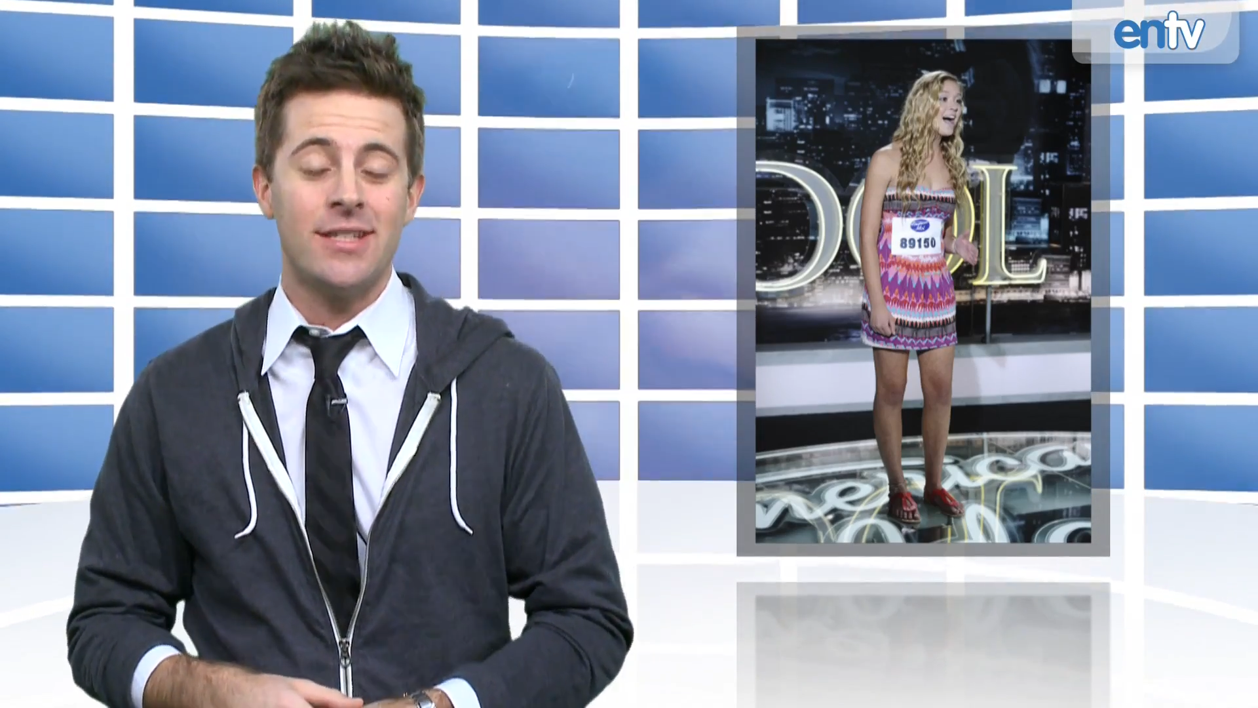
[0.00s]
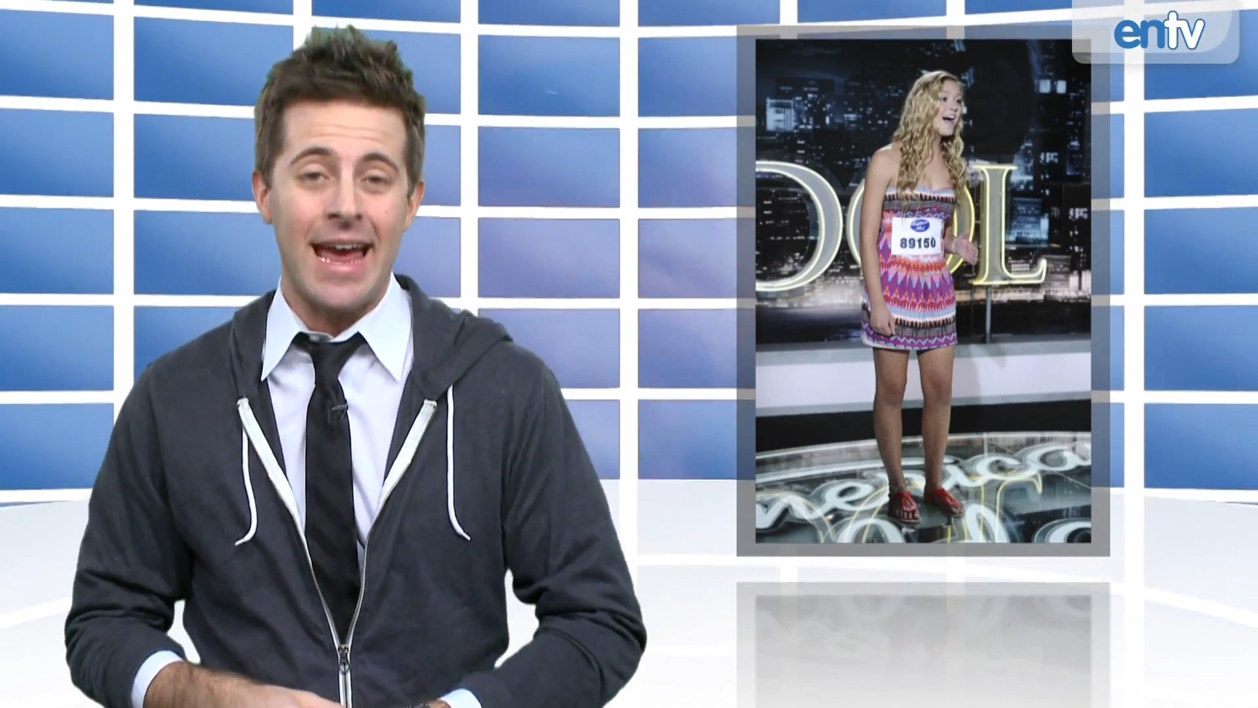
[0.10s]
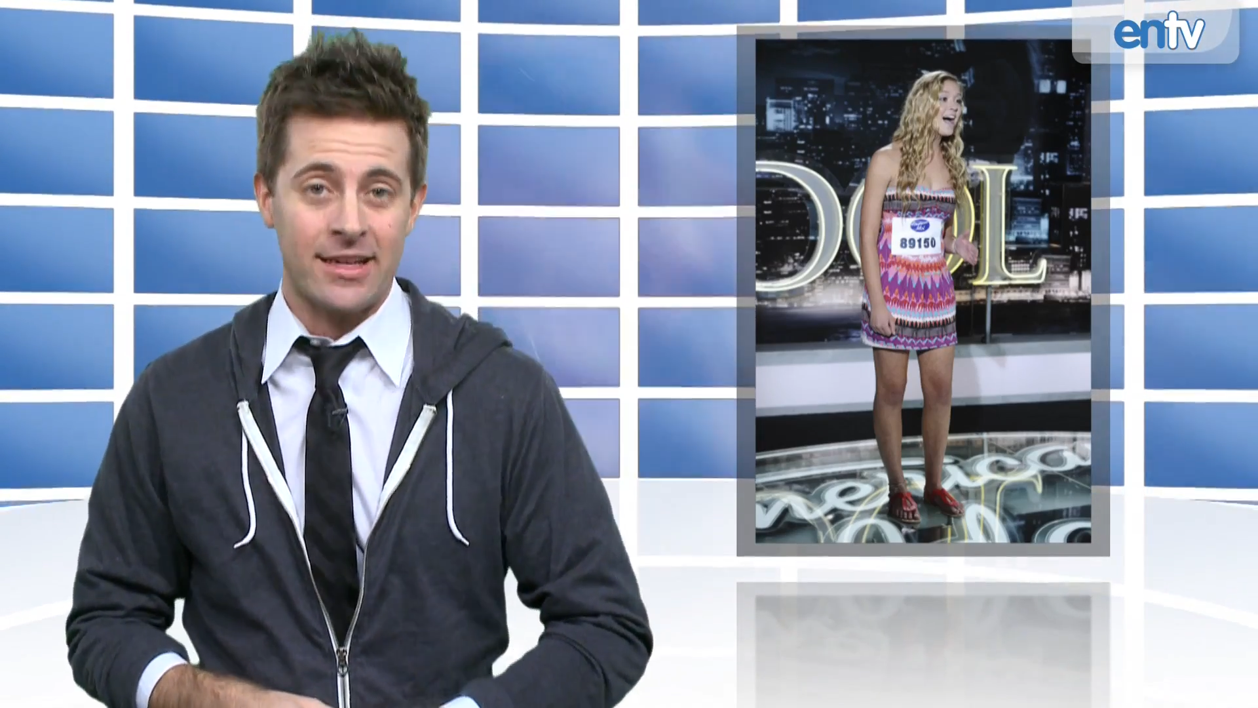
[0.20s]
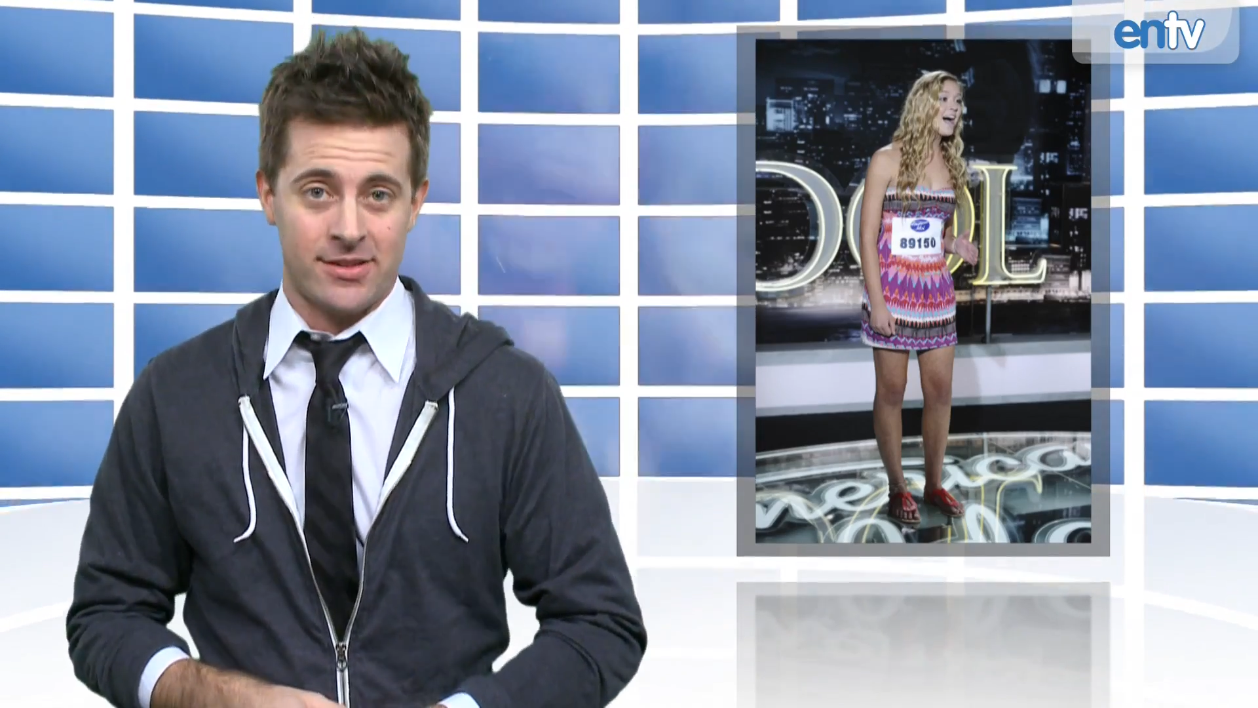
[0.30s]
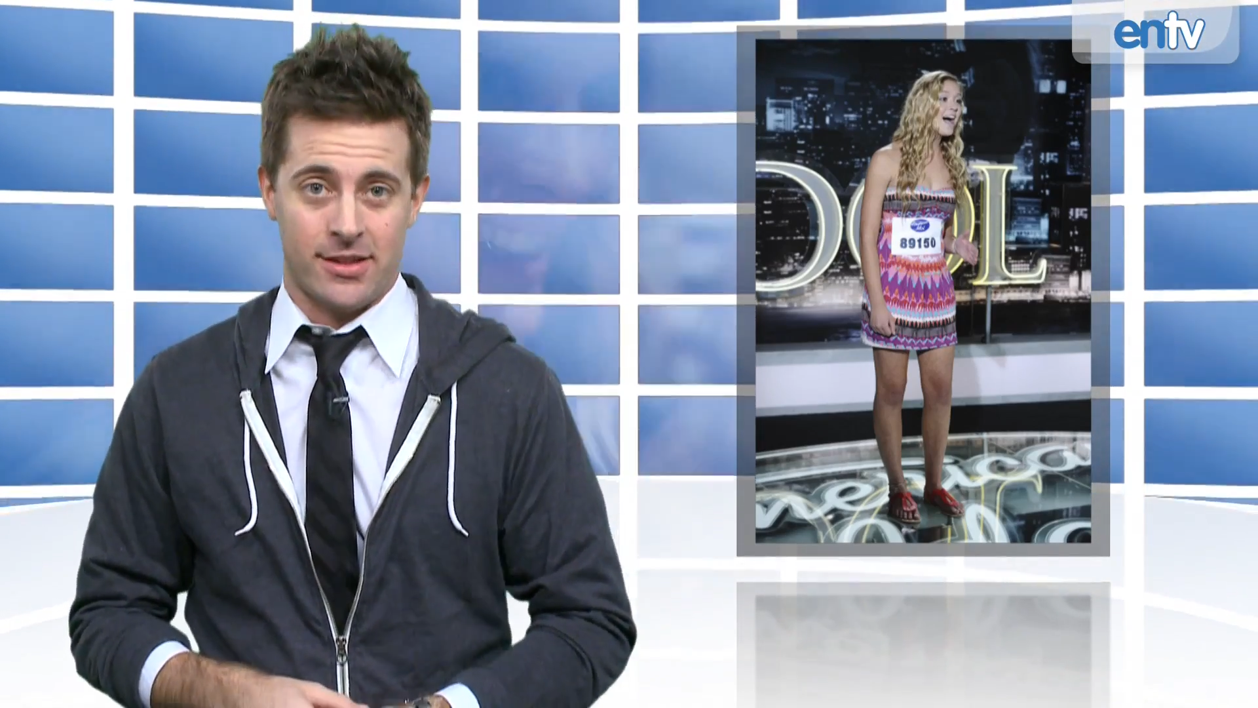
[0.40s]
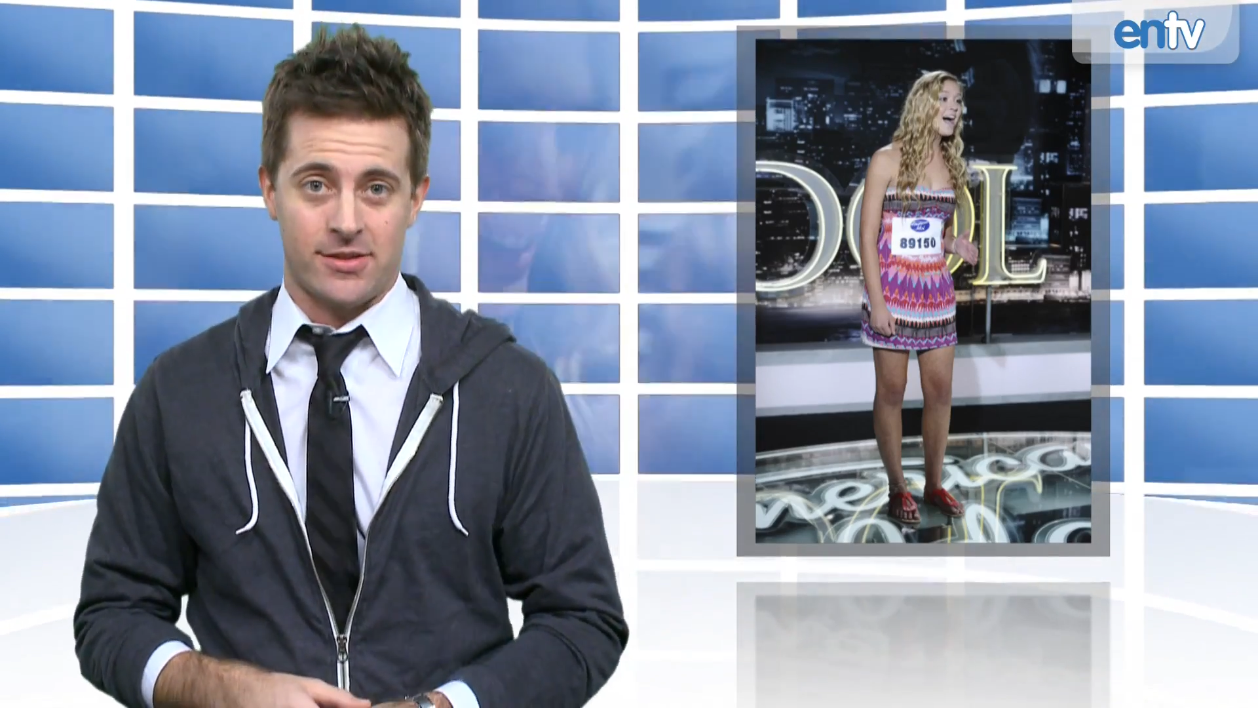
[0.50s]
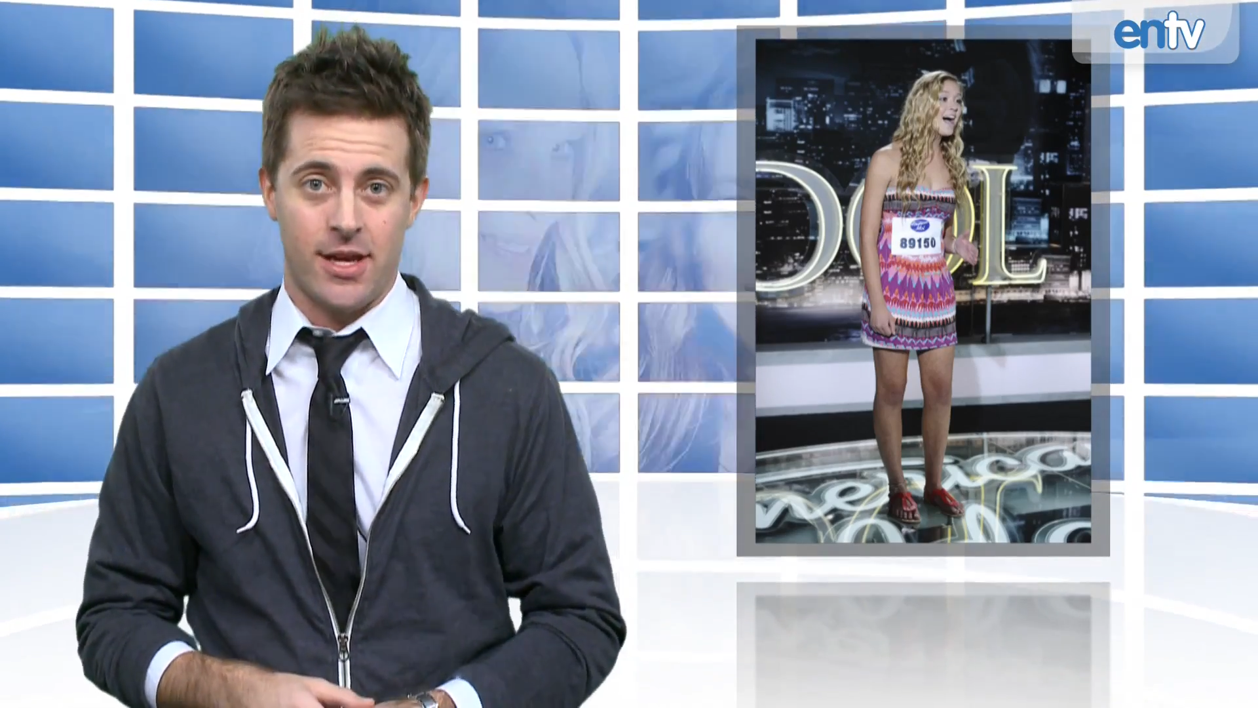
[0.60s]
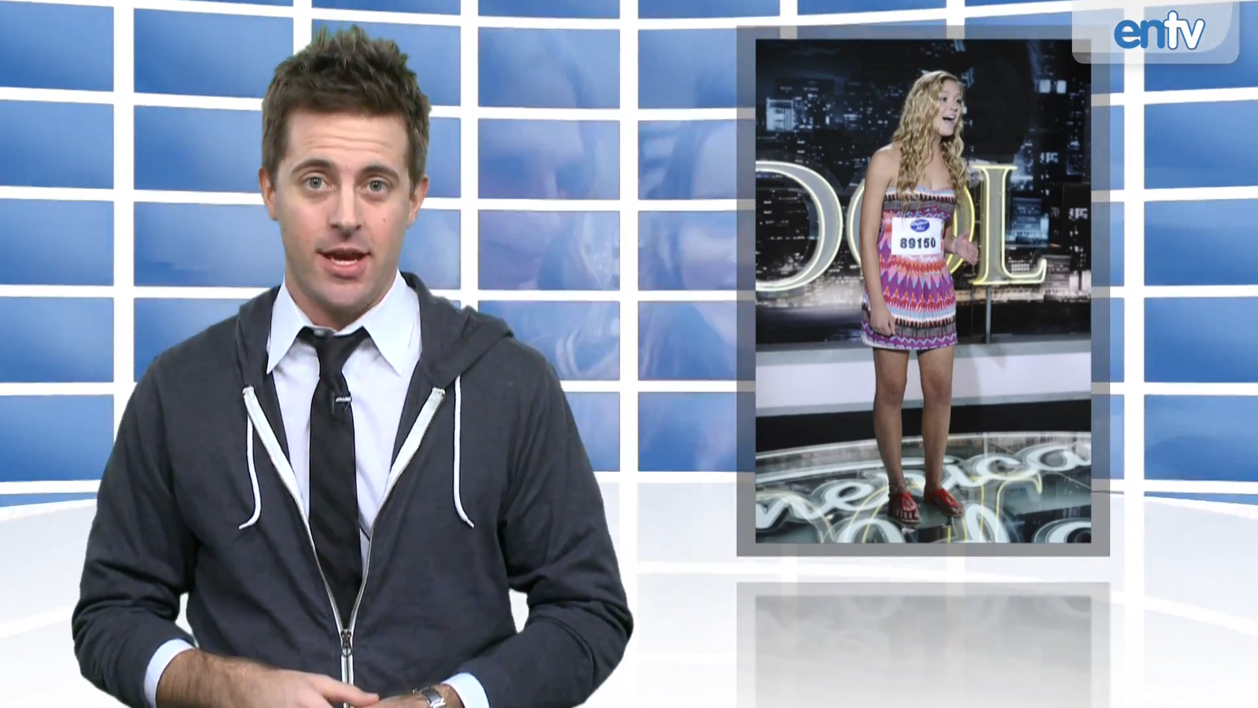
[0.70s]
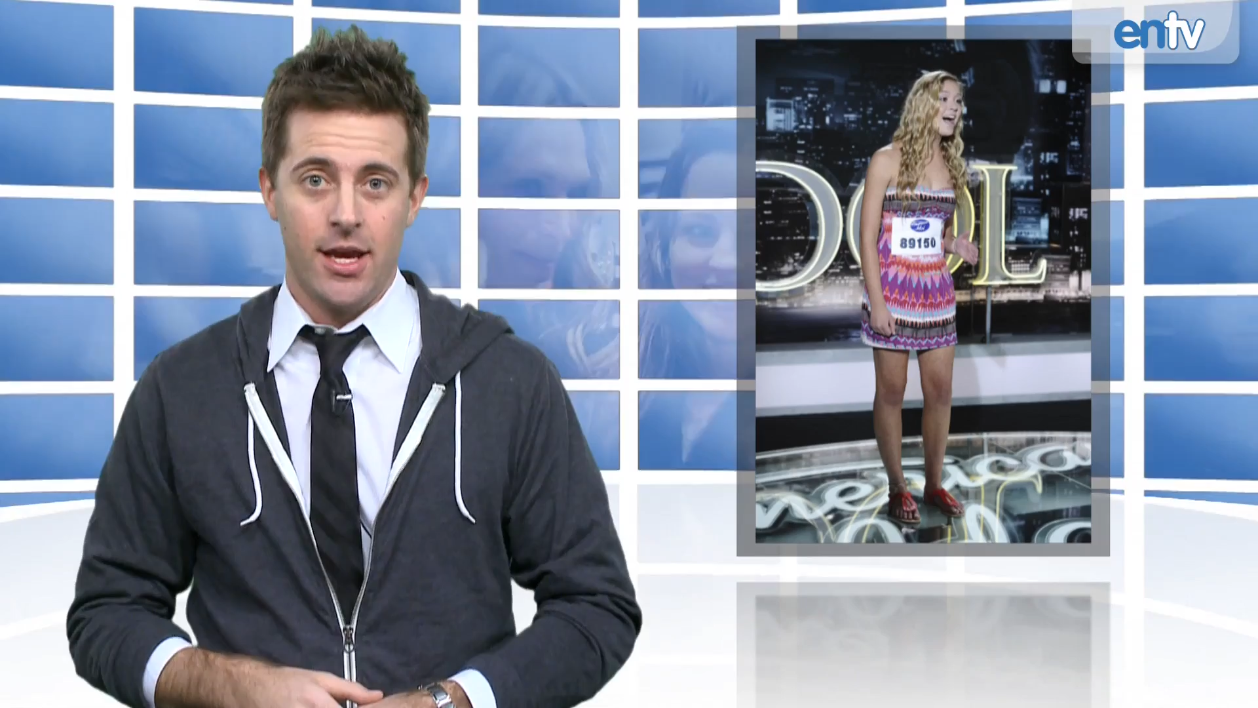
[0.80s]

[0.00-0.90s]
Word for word: Texas.